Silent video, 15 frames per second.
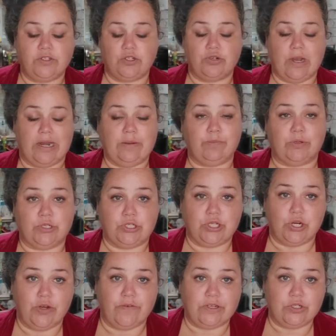to try to
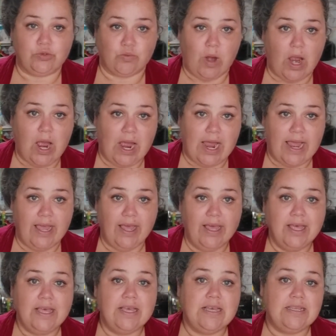preserve and dry
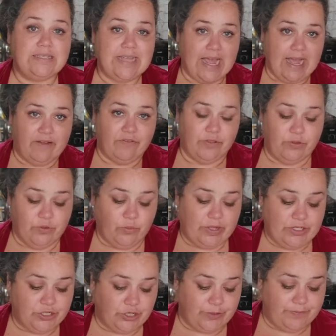to have through the
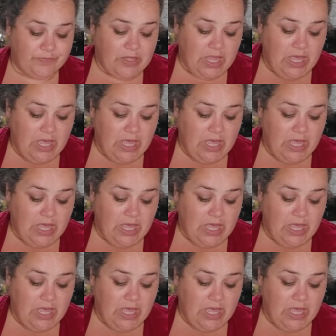winter.